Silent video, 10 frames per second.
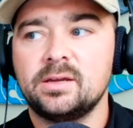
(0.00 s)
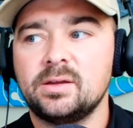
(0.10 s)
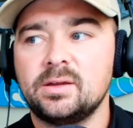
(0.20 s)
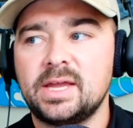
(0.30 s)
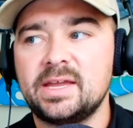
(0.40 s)

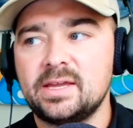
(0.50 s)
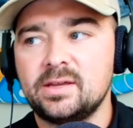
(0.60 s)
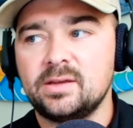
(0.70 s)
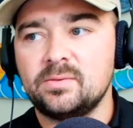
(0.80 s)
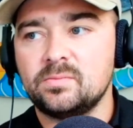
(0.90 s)

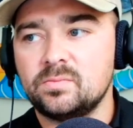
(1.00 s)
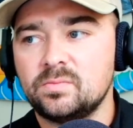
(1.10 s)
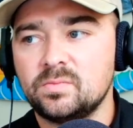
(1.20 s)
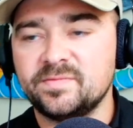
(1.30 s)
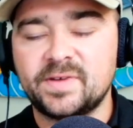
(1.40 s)
a
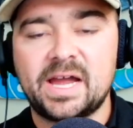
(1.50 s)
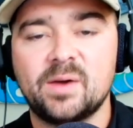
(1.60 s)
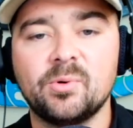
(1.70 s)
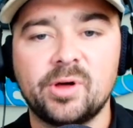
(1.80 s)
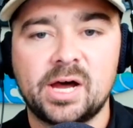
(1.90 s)
viable
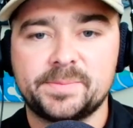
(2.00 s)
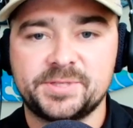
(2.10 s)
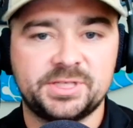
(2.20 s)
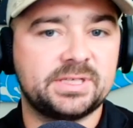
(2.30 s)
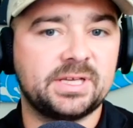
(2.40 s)
option
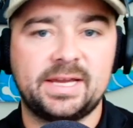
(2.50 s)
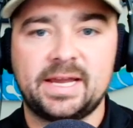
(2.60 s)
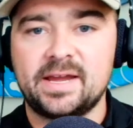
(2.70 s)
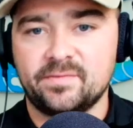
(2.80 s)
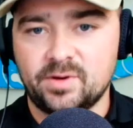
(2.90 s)
to like
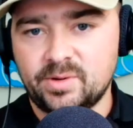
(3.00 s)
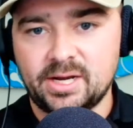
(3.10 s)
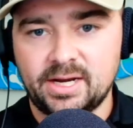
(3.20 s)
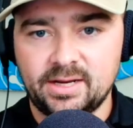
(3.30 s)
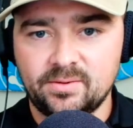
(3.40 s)

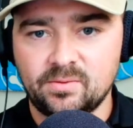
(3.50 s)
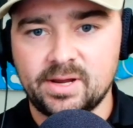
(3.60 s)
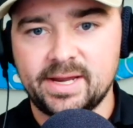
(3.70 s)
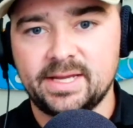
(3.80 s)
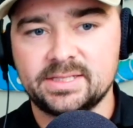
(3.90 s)
everybody, right?
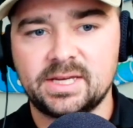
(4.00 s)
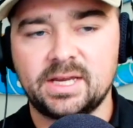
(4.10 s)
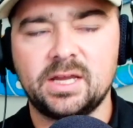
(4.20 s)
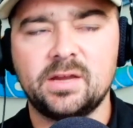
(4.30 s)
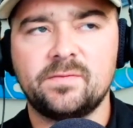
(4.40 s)
It's like
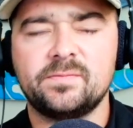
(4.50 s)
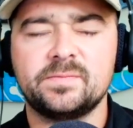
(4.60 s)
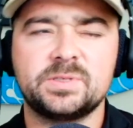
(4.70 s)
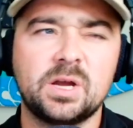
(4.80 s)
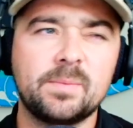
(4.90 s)
if
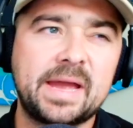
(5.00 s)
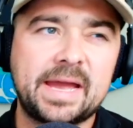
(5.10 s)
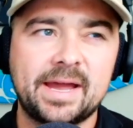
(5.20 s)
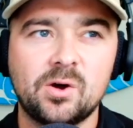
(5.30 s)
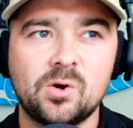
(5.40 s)

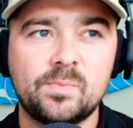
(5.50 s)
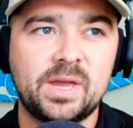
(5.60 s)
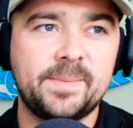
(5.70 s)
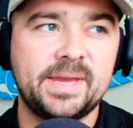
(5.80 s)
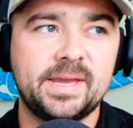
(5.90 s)
somehow
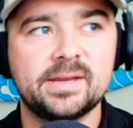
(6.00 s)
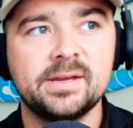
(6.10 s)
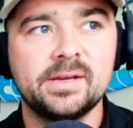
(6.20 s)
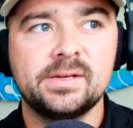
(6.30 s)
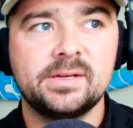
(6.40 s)
maybe
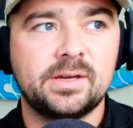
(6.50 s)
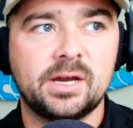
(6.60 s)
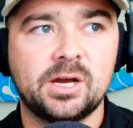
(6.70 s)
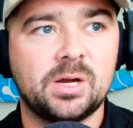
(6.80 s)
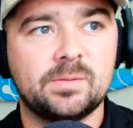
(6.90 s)

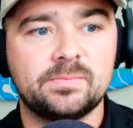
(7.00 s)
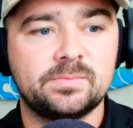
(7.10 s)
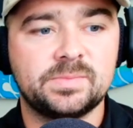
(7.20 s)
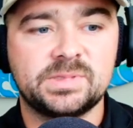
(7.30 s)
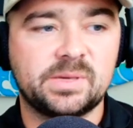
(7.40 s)

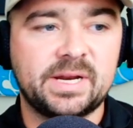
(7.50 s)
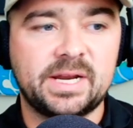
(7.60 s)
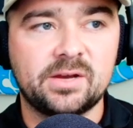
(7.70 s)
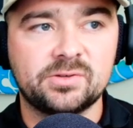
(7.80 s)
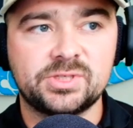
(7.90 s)
somebody
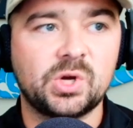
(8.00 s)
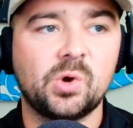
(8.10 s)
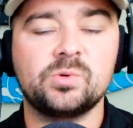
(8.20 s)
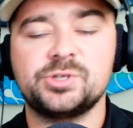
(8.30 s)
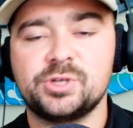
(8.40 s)
else
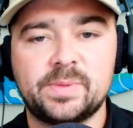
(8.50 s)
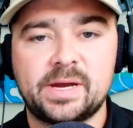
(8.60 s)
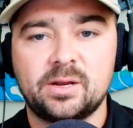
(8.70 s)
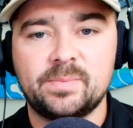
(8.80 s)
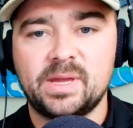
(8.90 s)
told you about it,
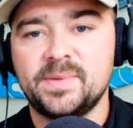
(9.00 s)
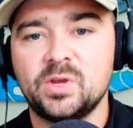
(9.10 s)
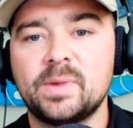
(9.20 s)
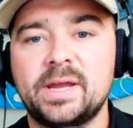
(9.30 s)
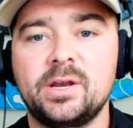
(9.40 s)
maybe you
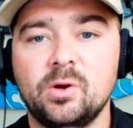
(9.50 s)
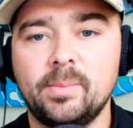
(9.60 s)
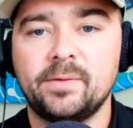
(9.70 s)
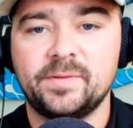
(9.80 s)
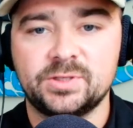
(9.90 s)
might know
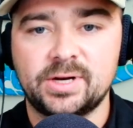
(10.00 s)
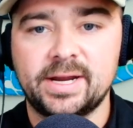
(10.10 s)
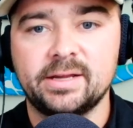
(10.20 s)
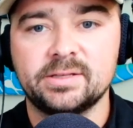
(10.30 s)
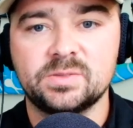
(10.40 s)
about the
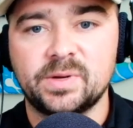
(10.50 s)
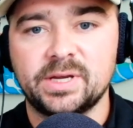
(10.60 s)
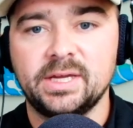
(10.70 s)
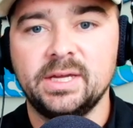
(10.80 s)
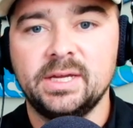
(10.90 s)
trades, but
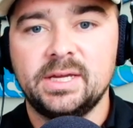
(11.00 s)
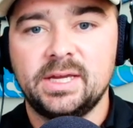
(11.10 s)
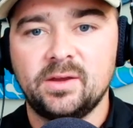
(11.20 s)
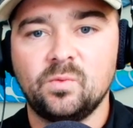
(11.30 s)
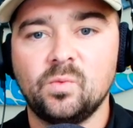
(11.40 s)
it
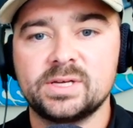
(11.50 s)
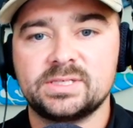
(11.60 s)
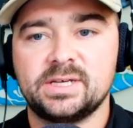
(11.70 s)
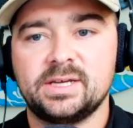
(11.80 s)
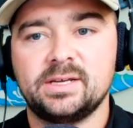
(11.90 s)

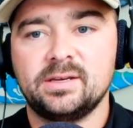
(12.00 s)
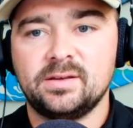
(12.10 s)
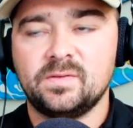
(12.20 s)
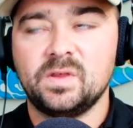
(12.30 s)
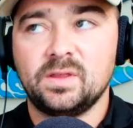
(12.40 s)
wasn't
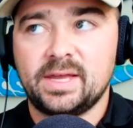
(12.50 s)
that. Like I